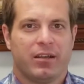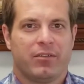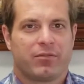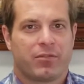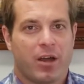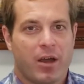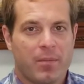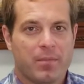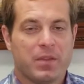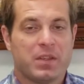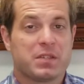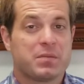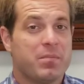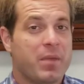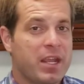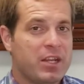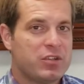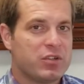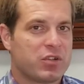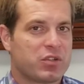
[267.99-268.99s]
from this
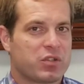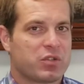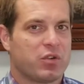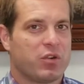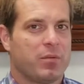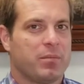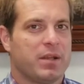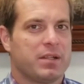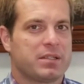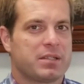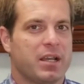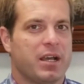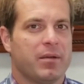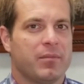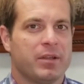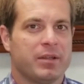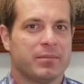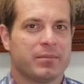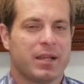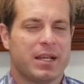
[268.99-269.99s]
major storm that's
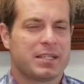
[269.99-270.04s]
coming.